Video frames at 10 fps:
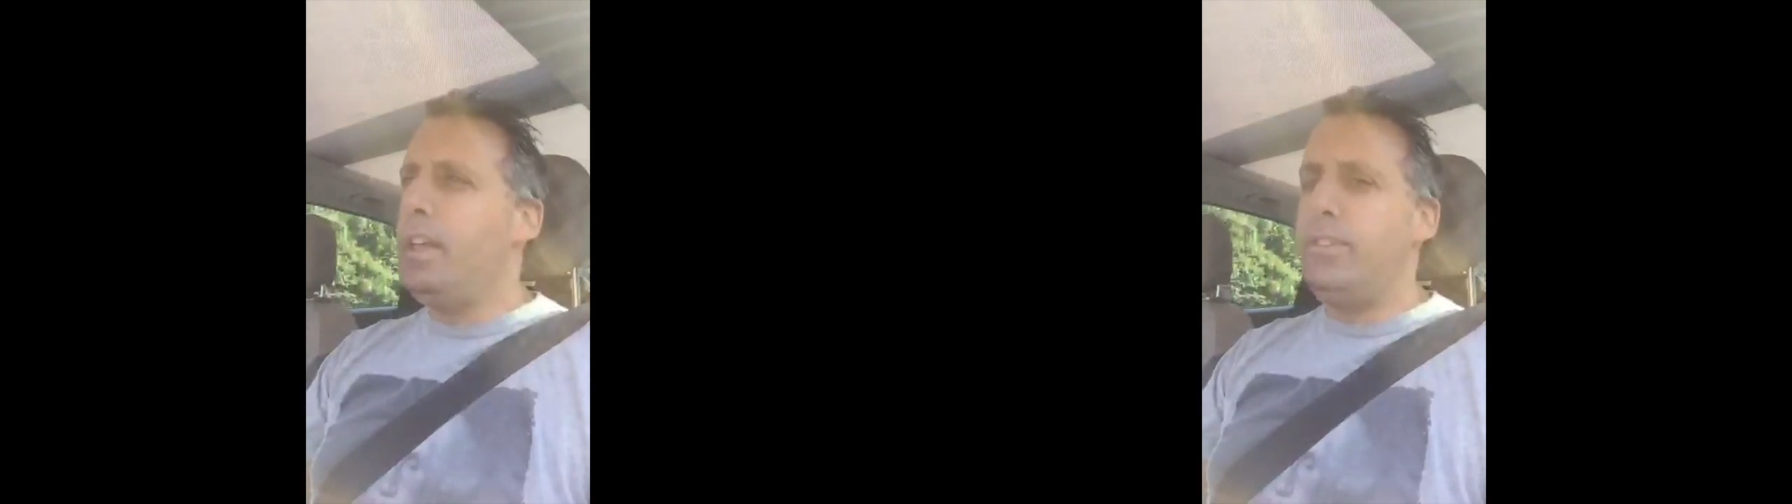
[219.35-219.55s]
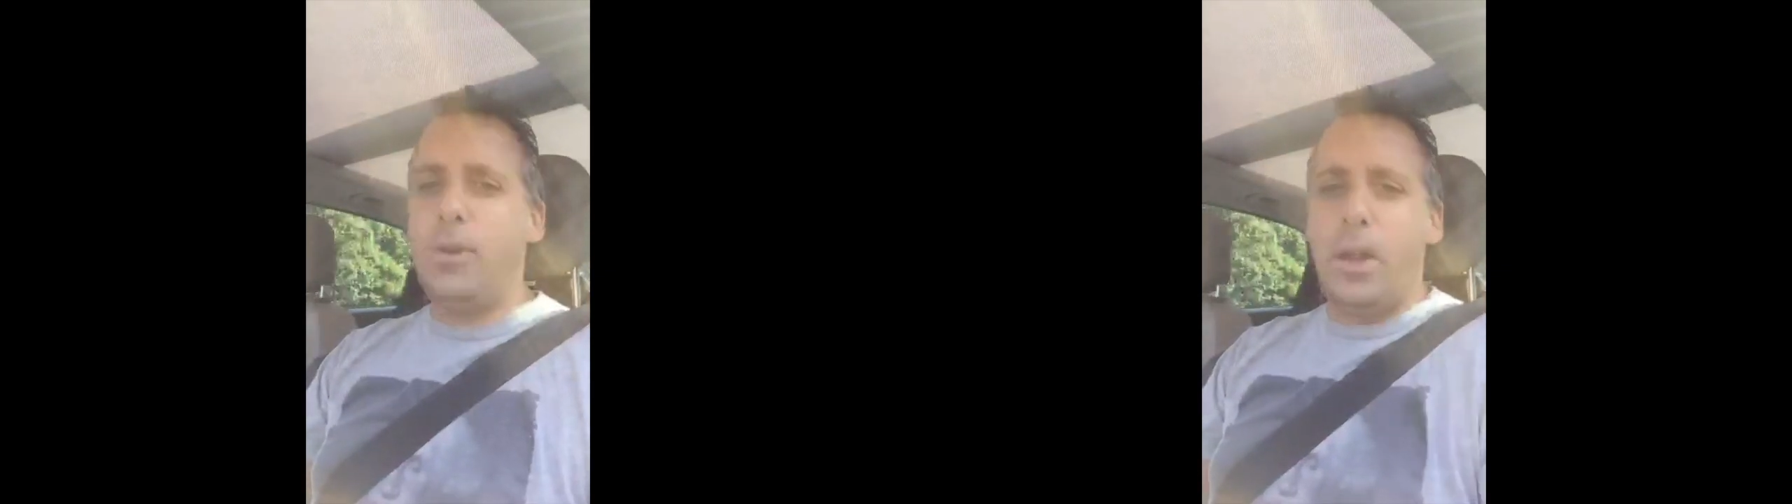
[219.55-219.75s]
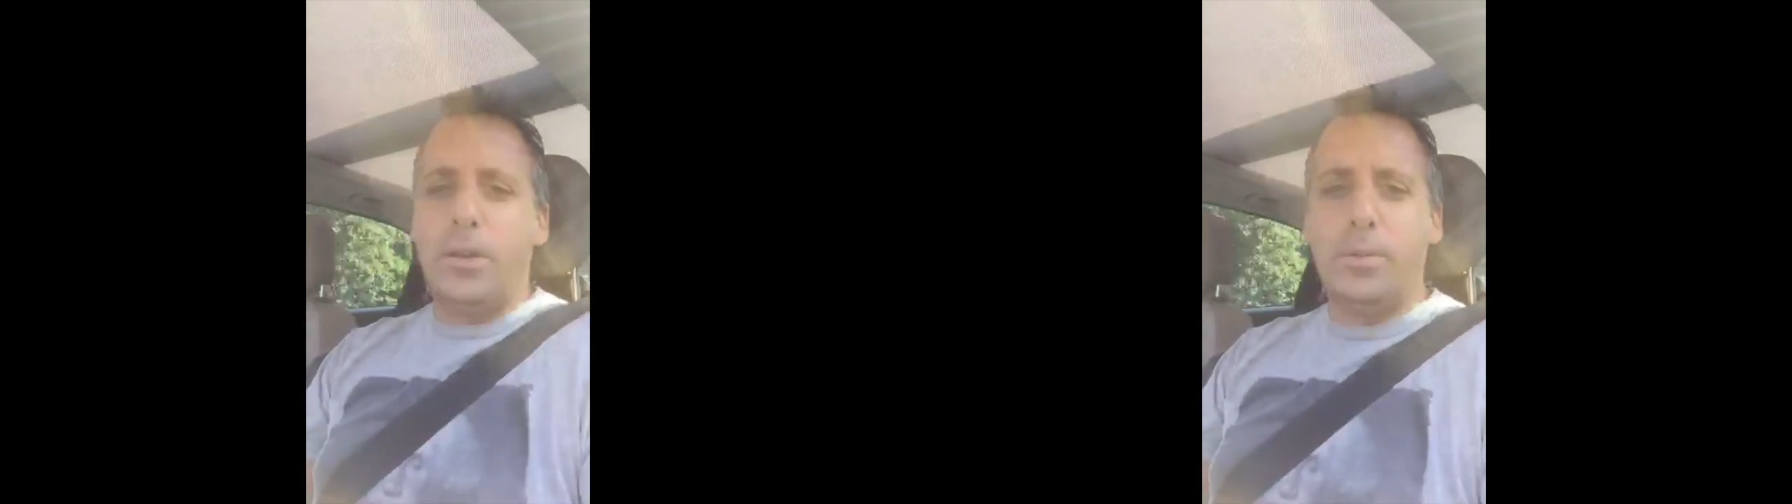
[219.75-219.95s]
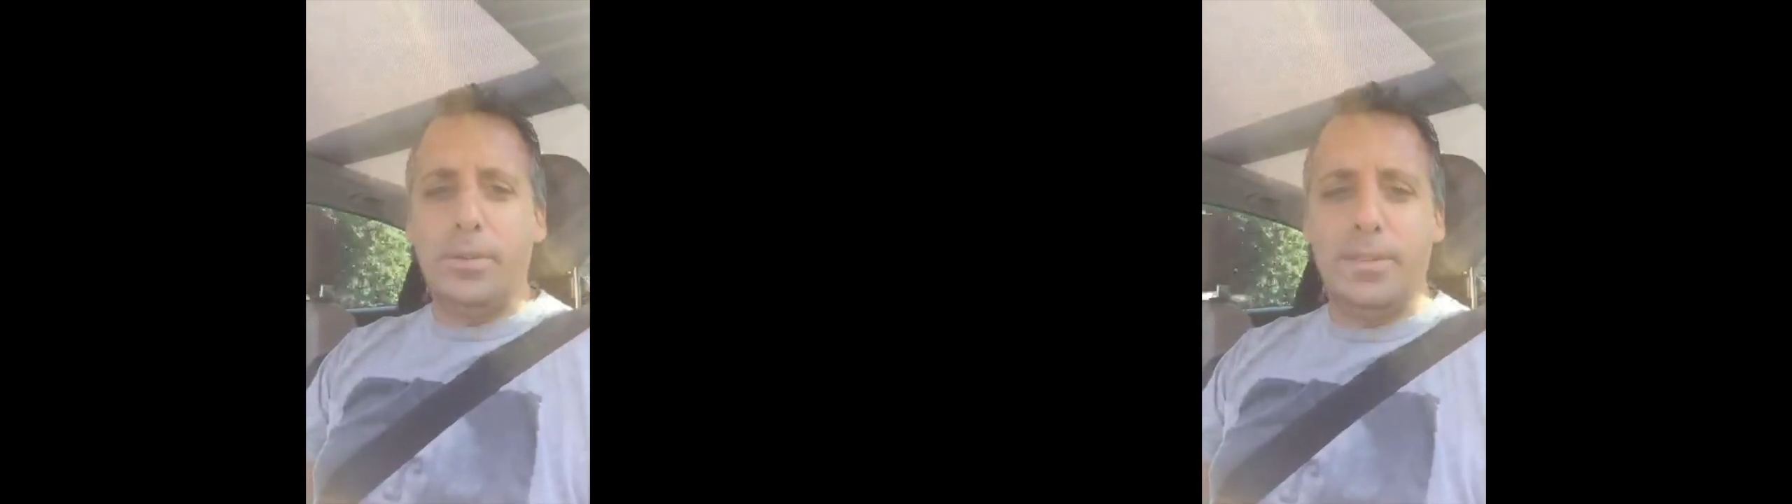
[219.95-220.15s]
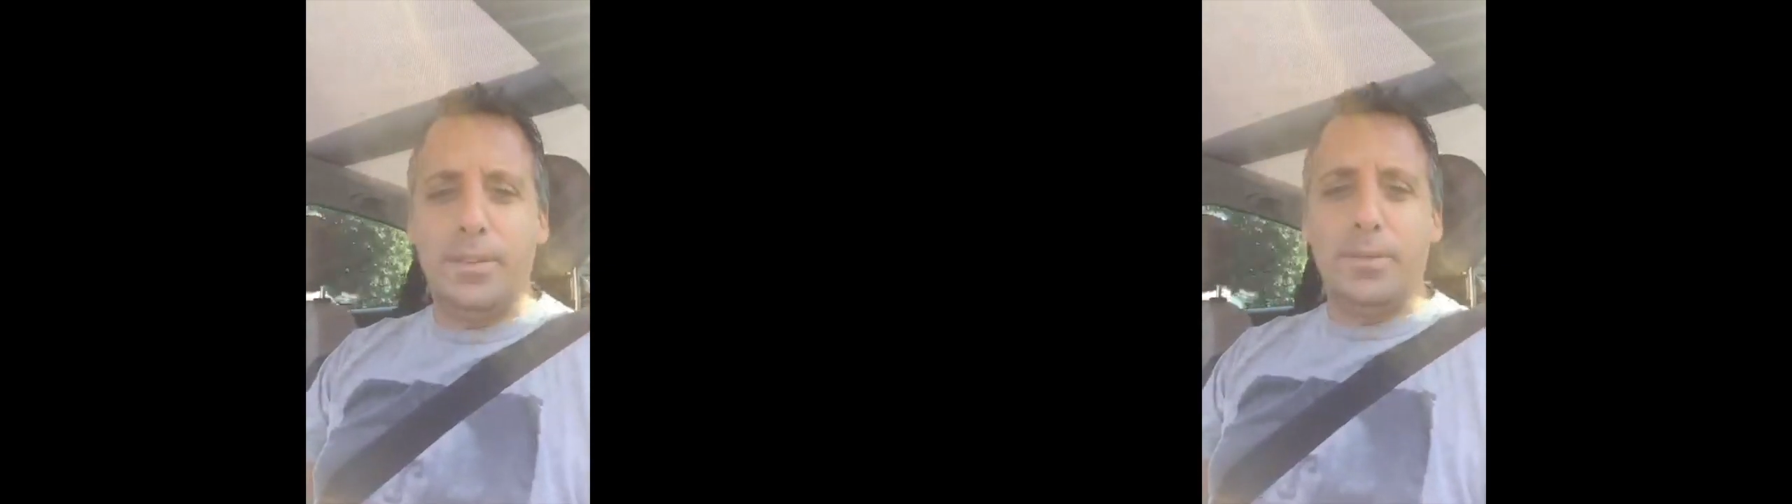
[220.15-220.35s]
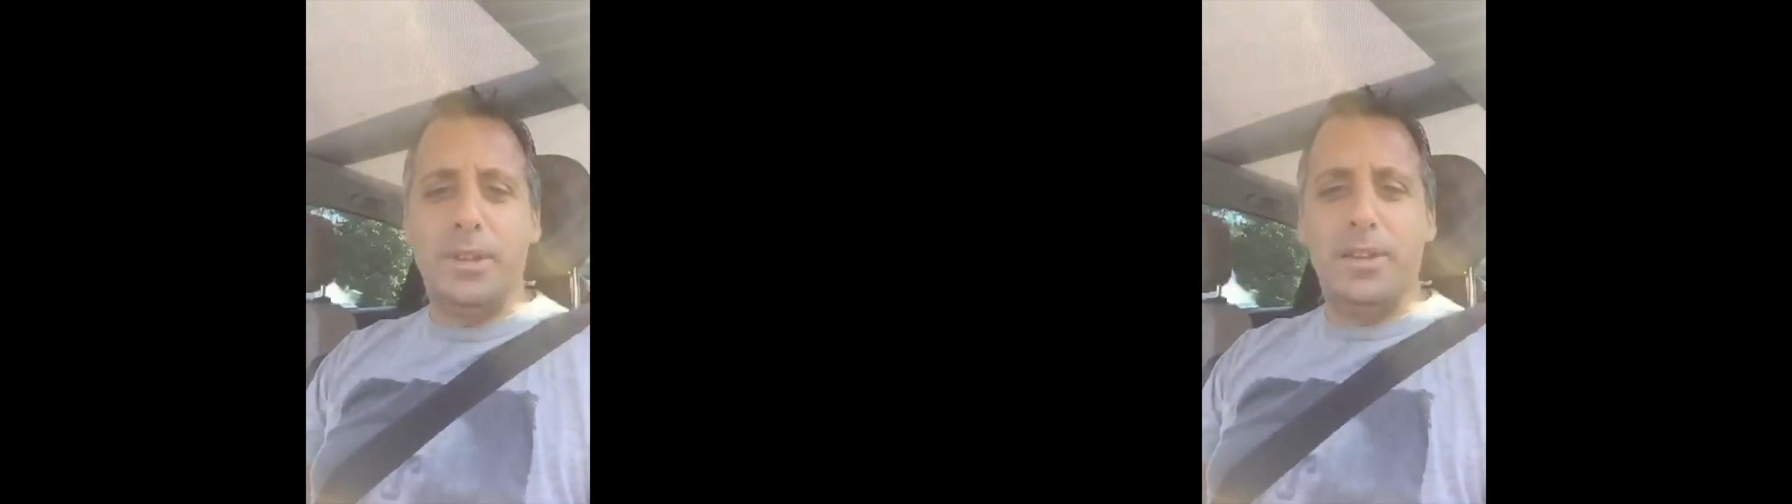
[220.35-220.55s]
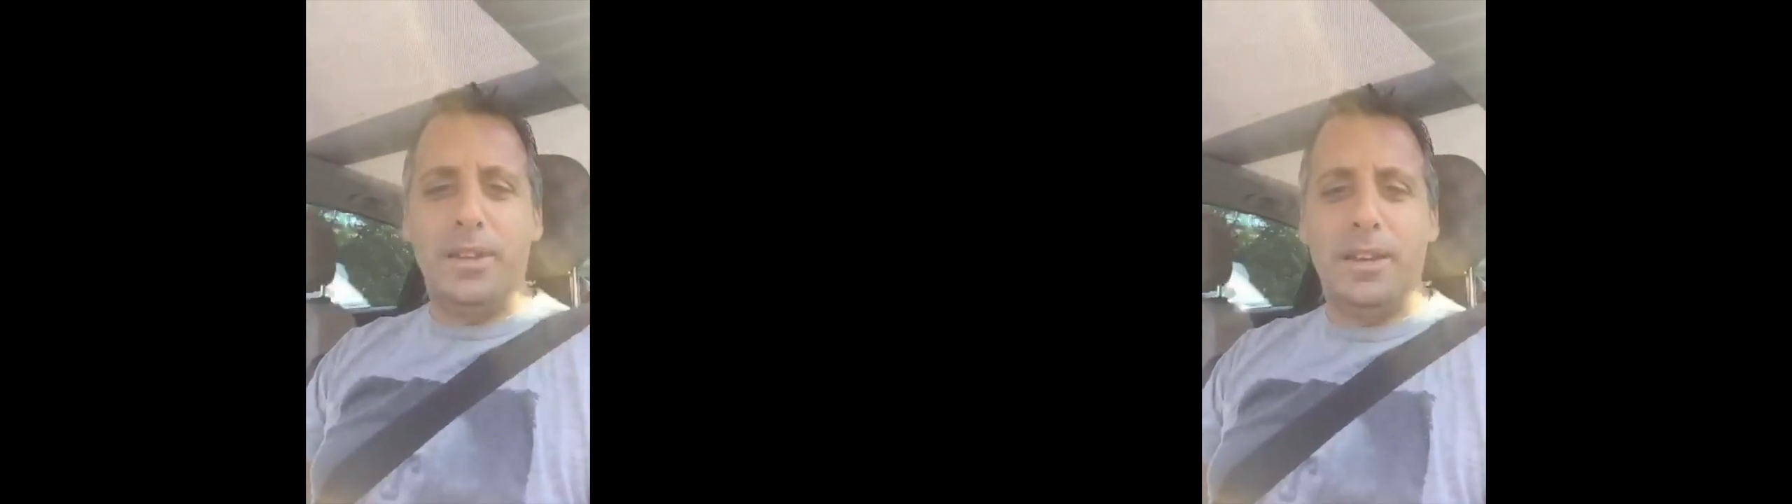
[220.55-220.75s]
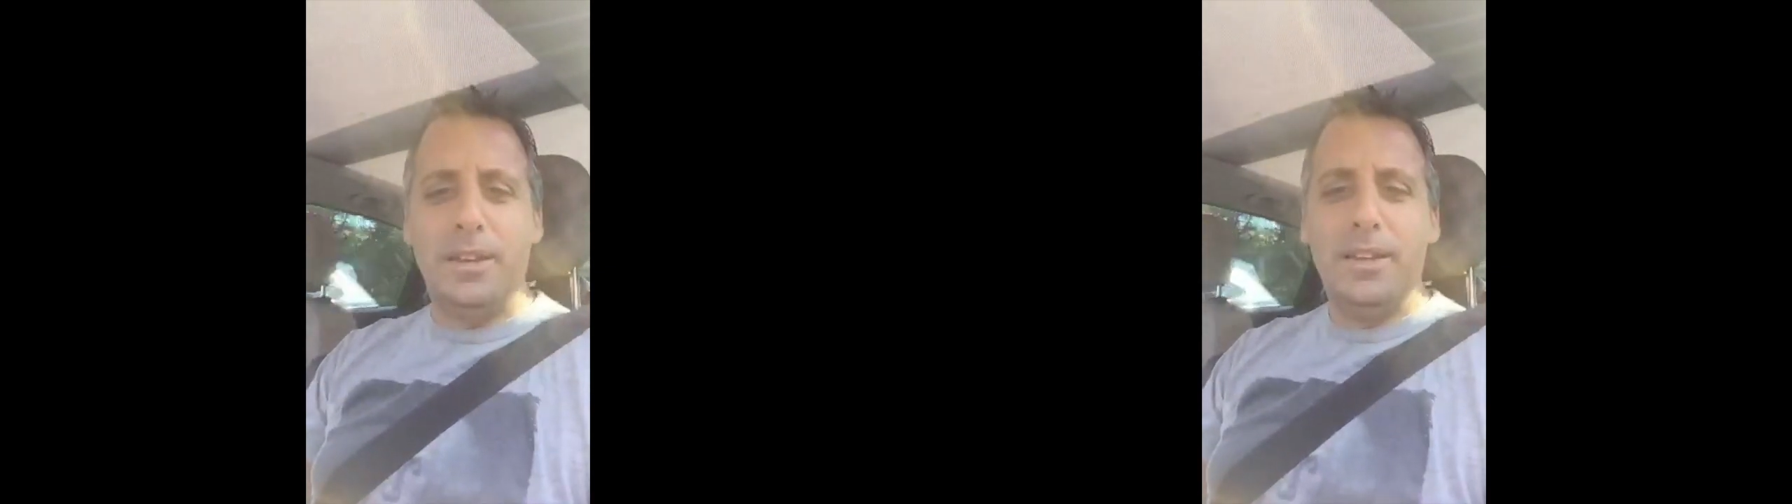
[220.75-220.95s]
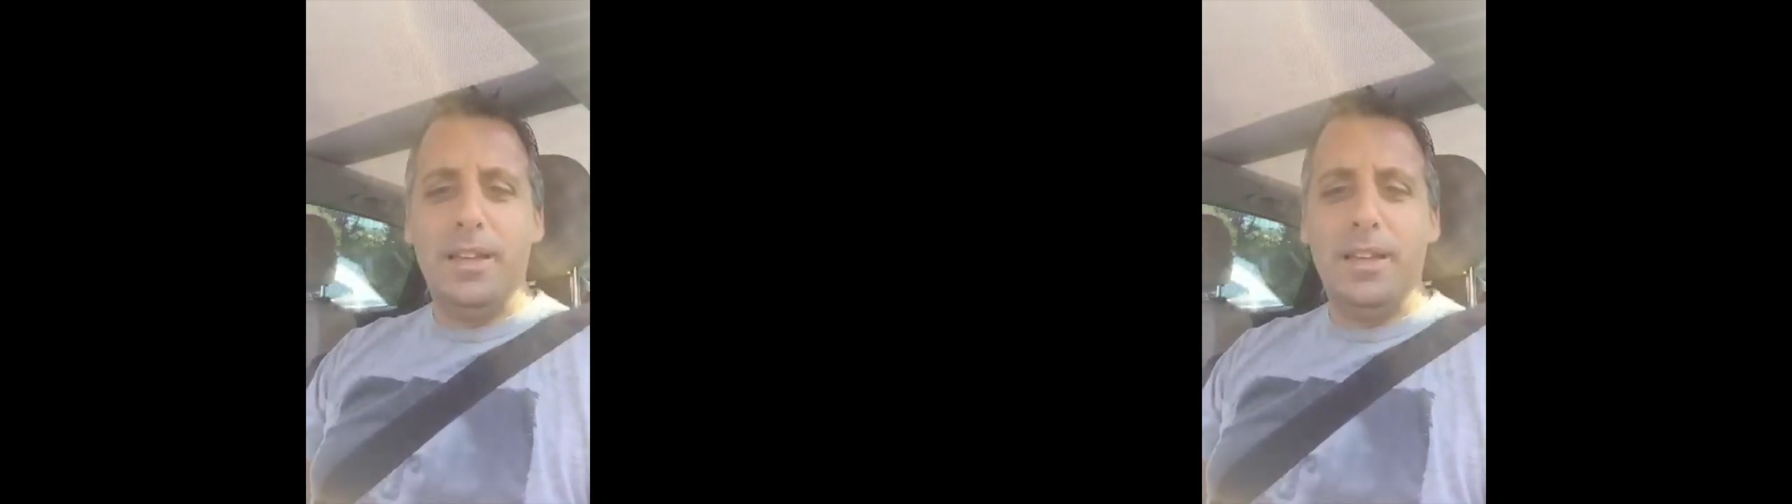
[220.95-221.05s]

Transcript: So I don't know what to tell you.